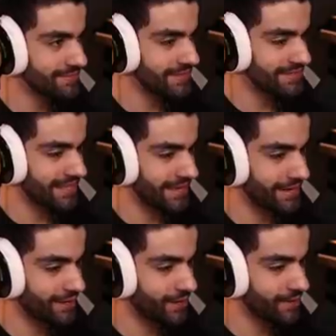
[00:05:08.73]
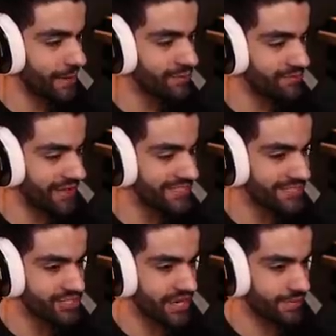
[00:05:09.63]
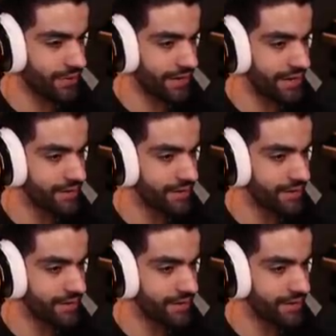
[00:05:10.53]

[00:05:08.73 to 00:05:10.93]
There's a corrupt Vestas chain body.